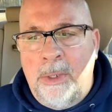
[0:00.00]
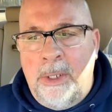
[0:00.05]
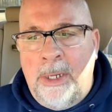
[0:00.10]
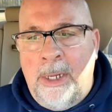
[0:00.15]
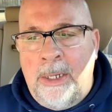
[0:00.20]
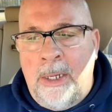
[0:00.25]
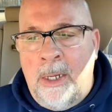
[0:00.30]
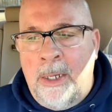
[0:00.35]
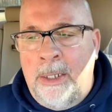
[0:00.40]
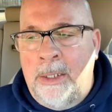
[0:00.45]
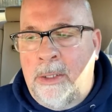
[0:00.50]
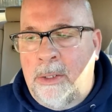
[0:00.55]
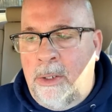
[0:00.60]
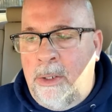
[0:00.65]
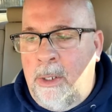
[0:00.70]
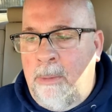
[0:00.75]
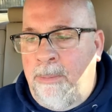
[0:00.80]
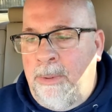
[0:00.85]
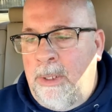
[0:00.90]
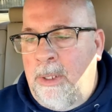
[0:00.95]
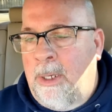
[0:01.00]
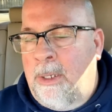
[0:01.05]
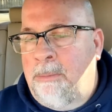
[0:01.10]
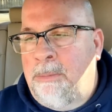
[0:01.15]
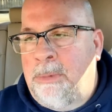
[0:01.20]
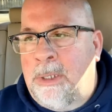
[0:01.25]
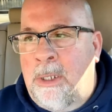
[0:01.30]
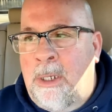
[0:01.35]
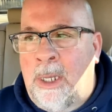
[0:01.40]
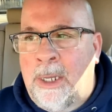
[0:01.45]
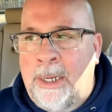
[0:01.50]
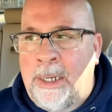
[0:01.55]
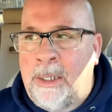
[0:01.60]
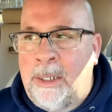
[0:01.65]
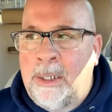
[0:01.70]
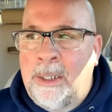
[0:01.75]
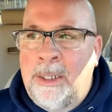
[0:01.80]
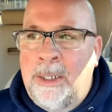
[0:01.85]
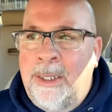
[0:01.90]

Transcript: it at 9:30 p.m. tonight.